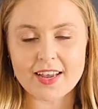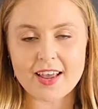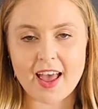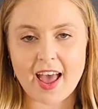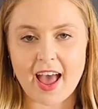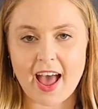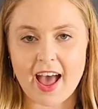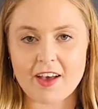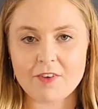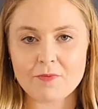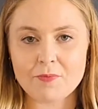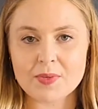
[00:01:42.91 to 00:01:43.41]

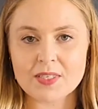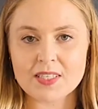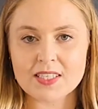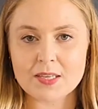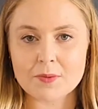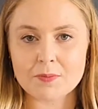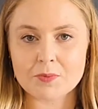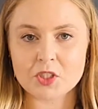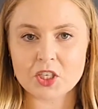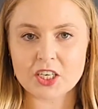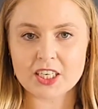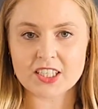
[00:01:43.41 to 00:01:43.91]
have been
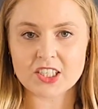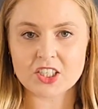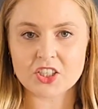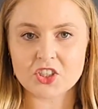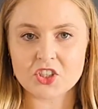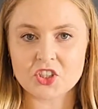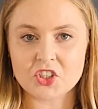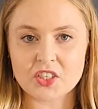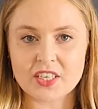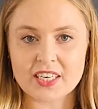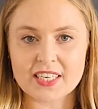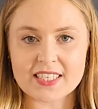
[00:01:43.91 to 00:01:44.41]
subjected
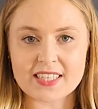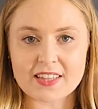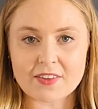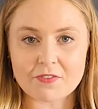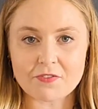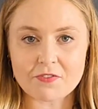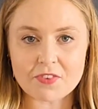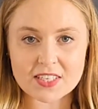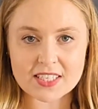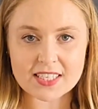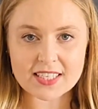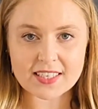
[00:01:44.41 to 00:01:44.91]
to either
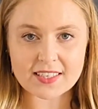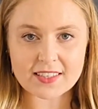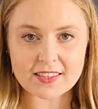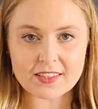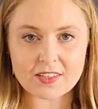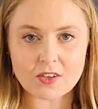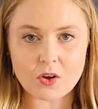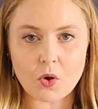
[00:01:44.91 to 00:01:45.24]
physical